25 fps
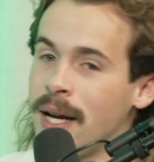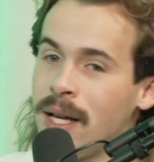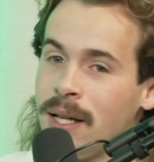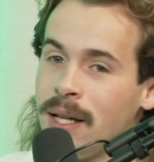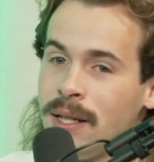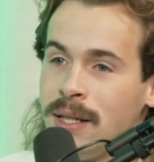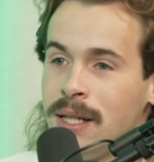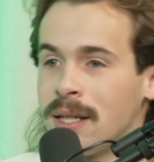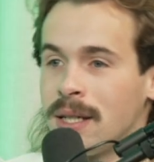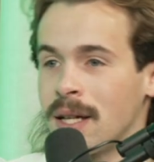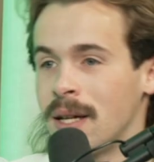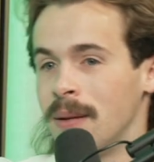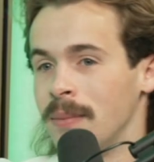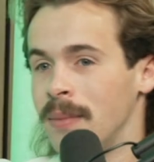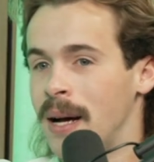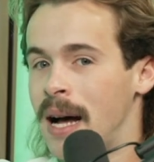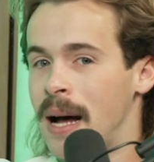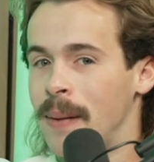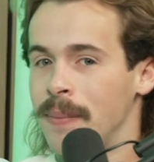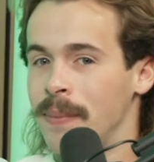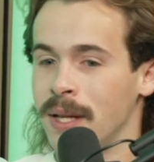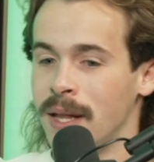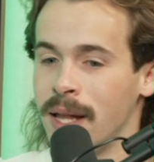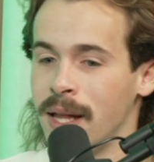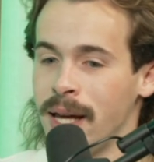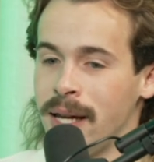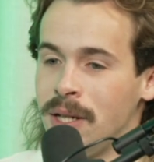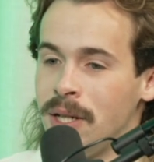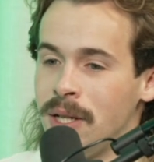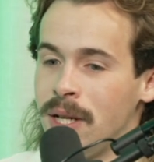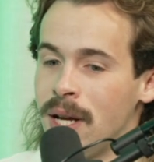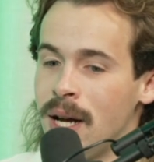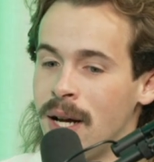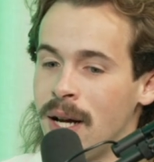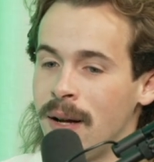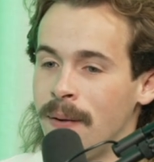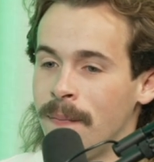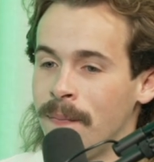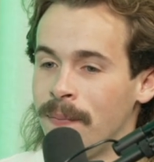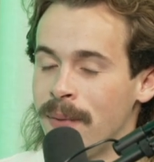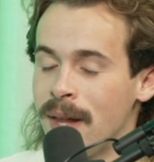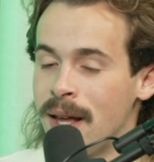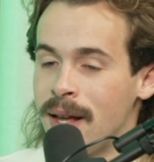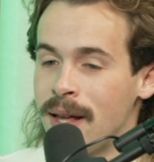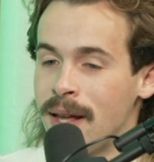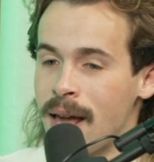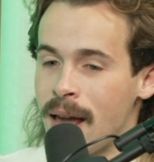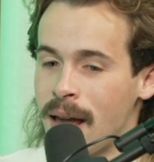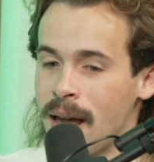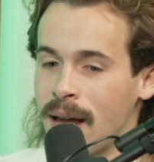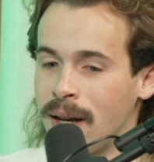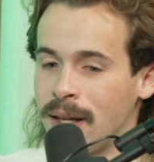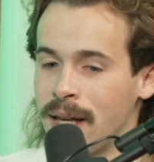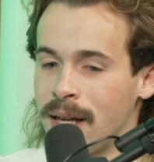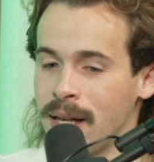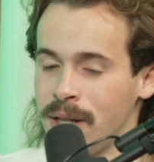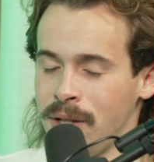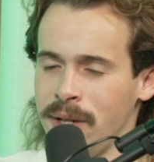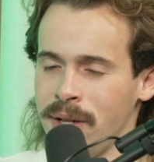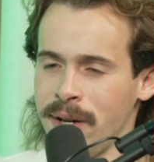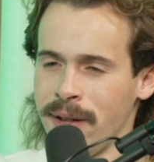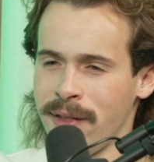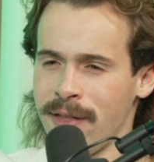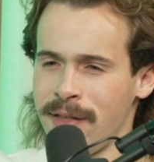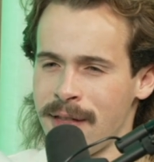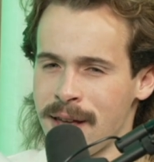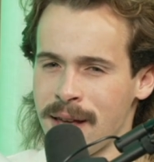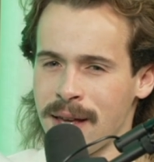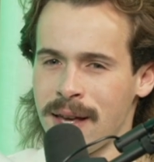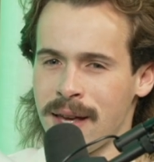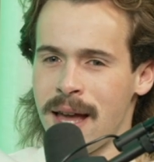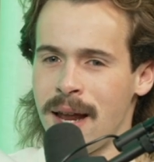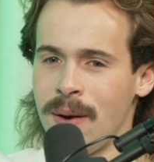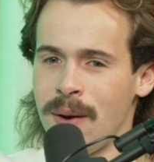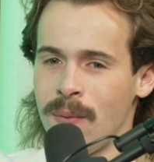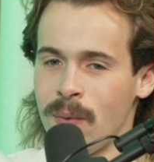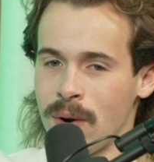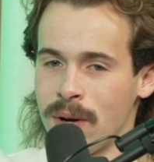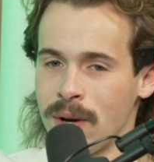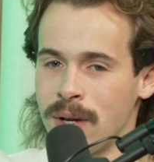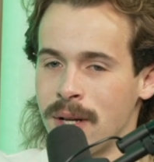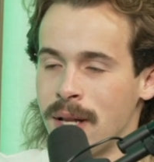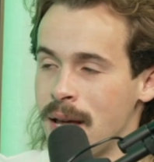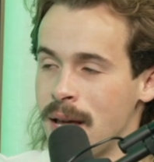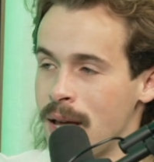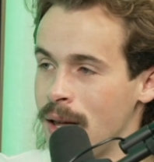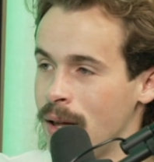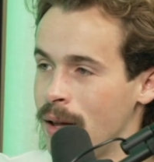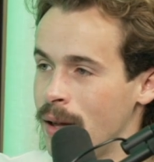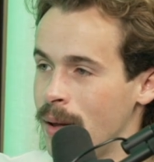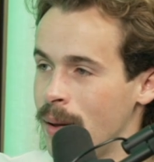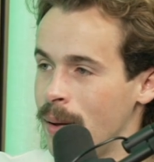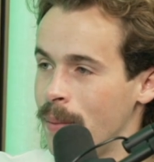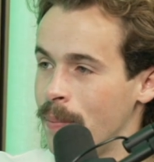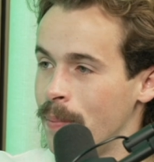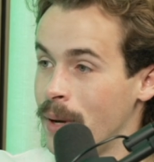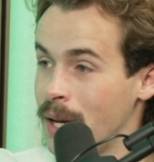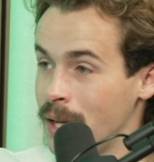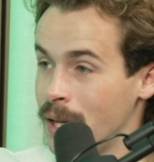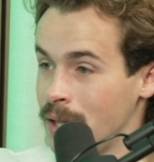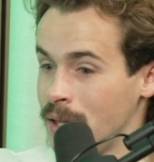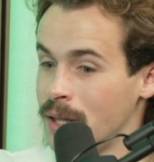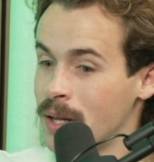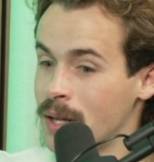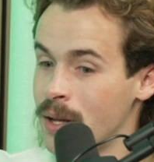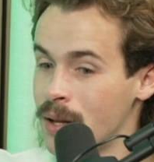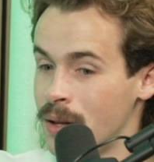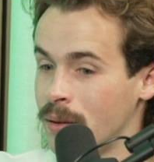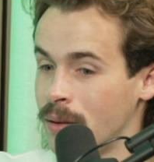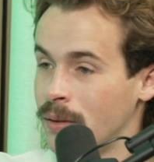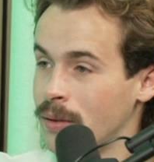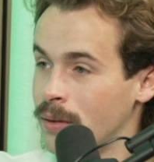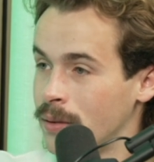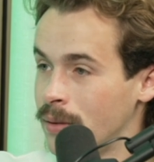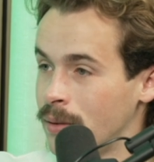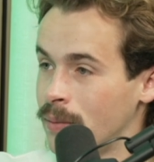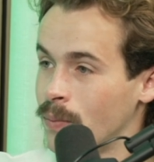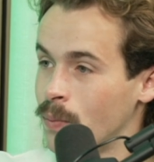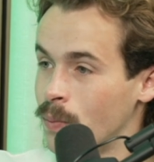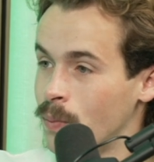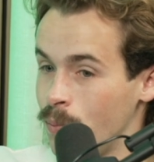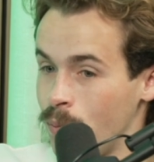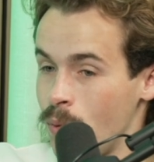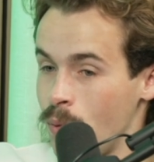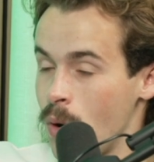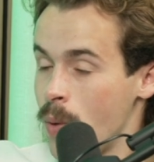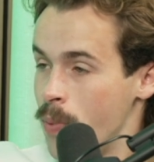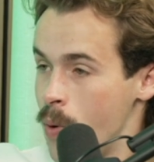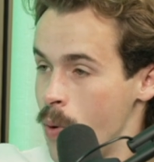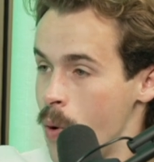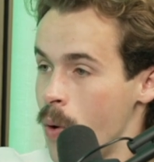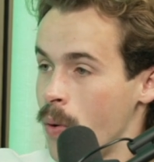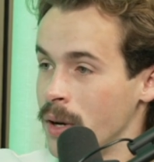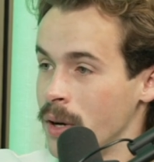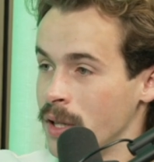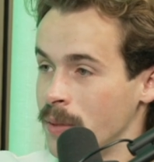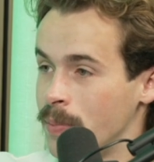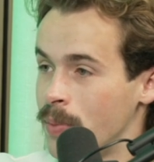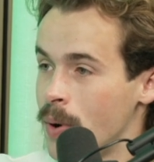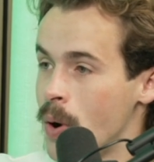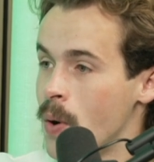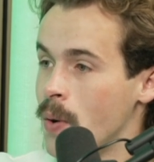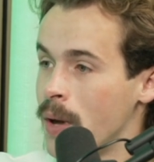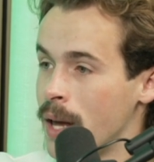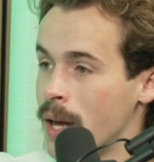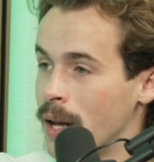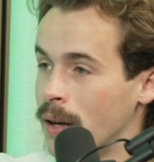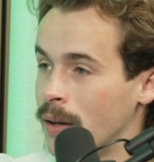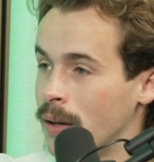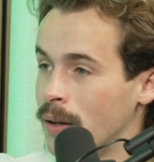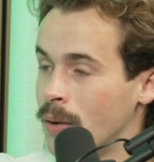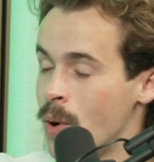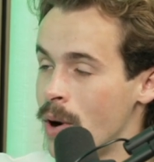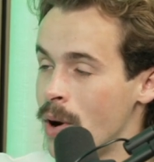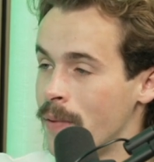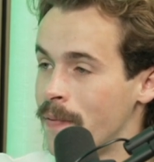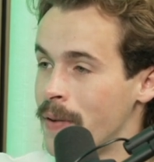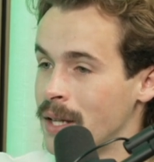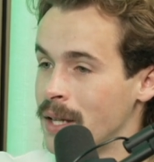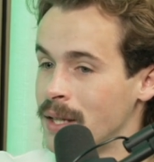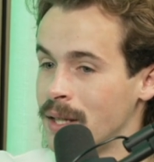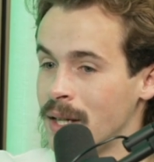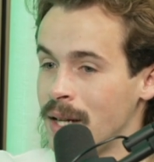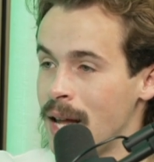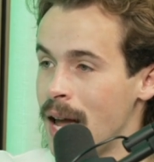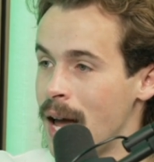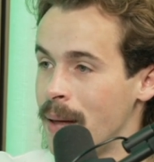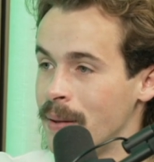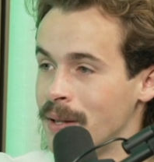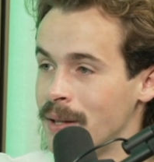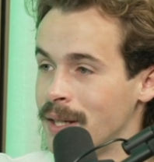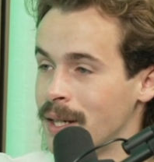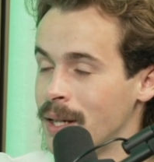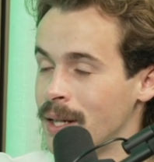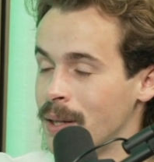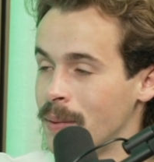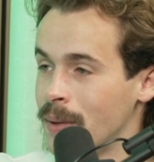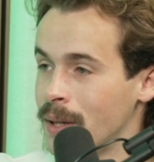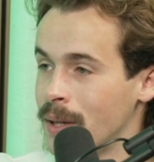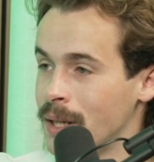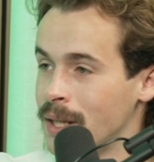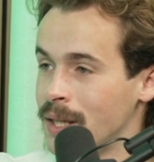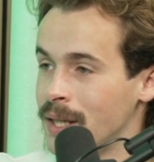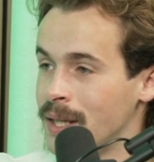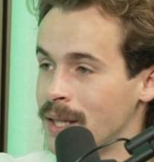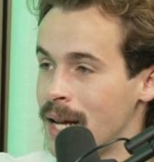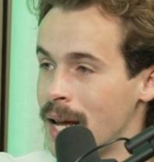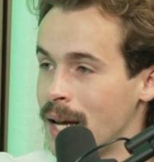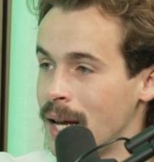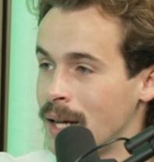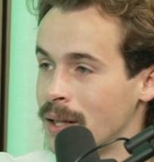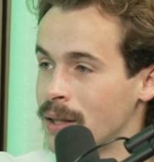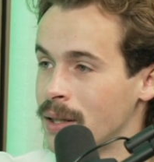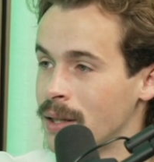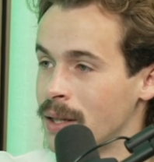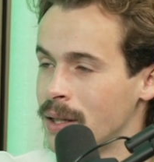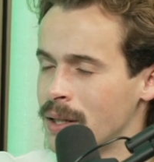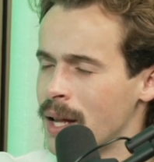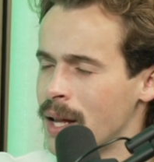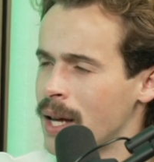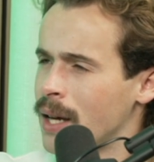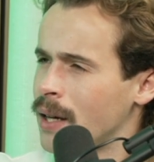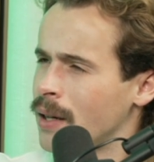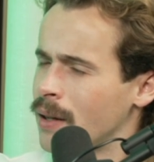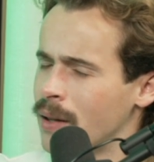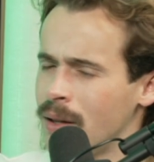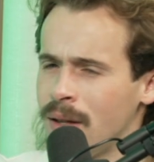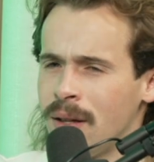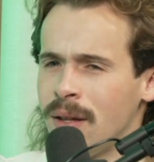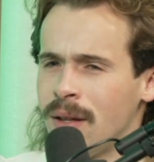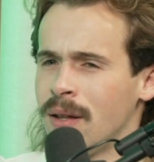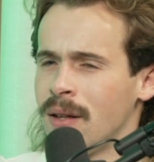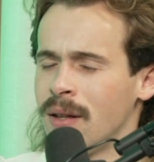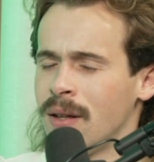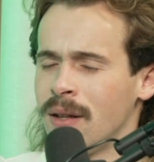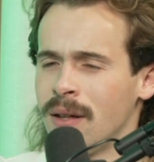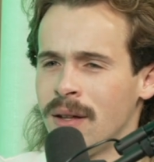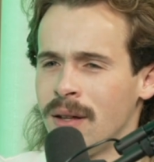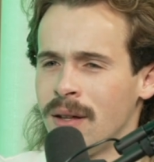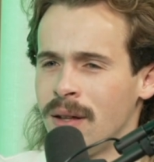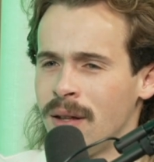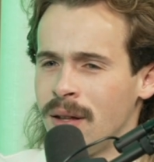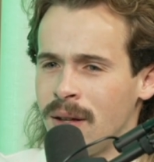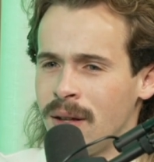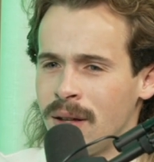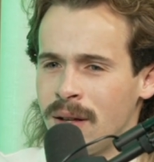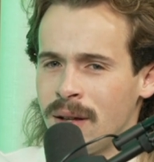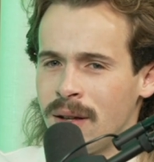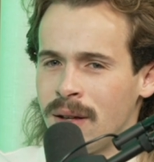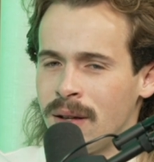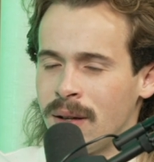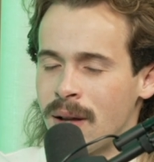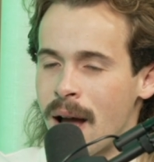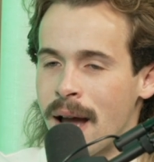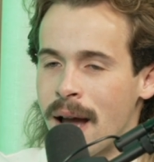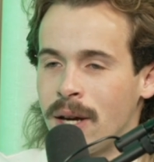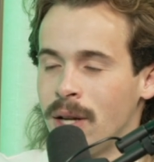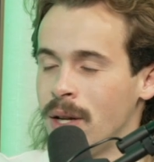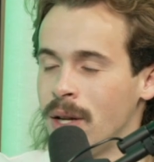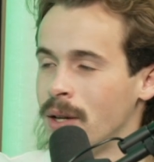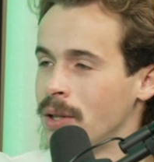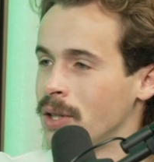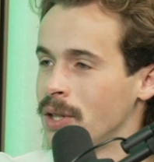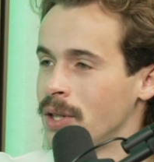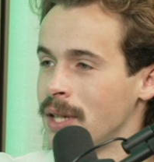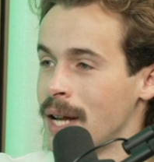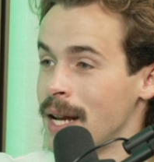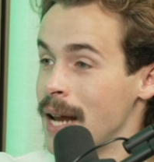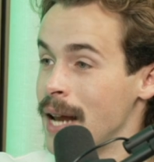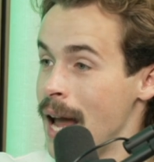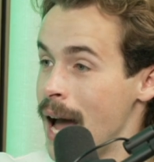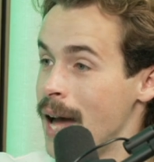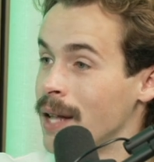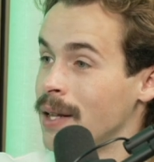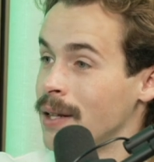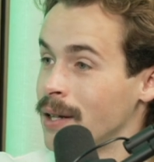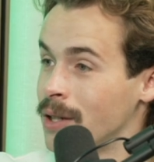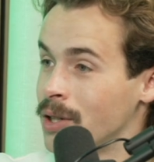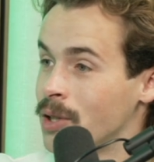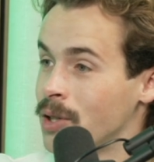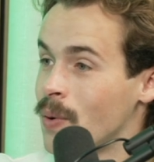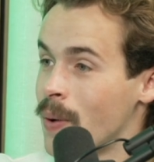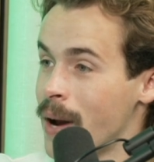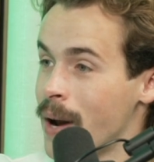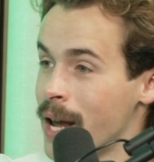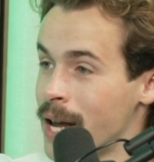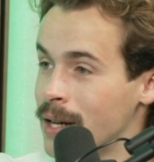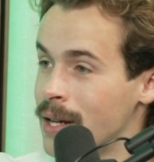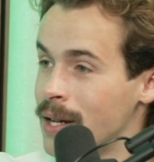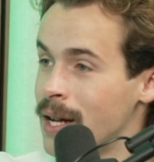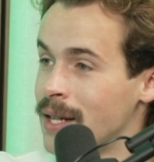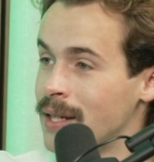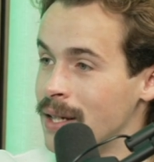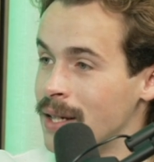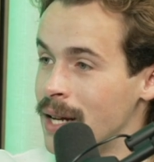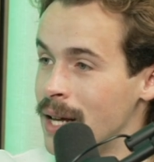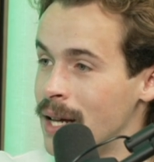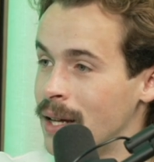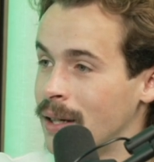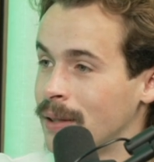discombobulate you and get you to think inwardly. But it's still, rapport is broken. Or if I said, yeah, the city really stinks, it's like, I could have just said, yeah, it looks great, doesn't it?